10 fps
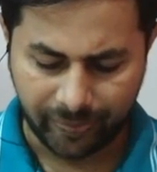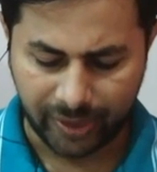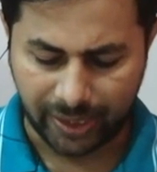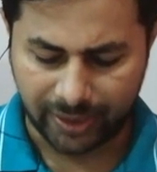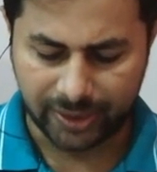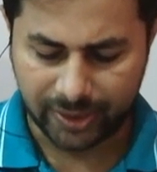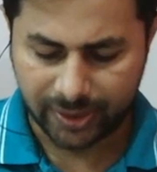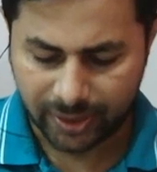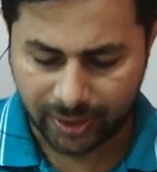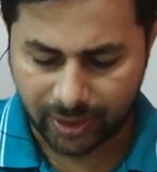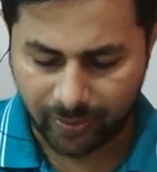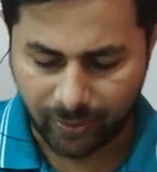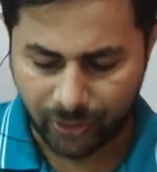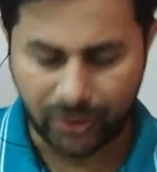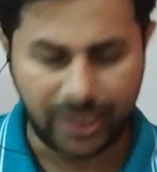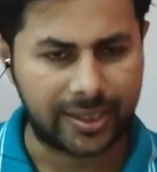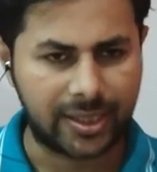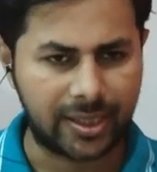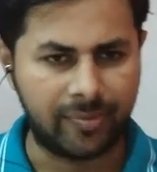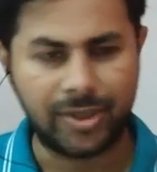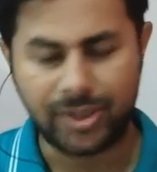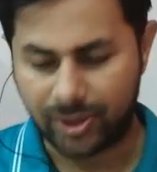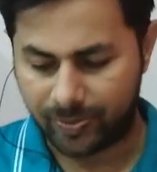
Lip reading: that is the photoelectric emission of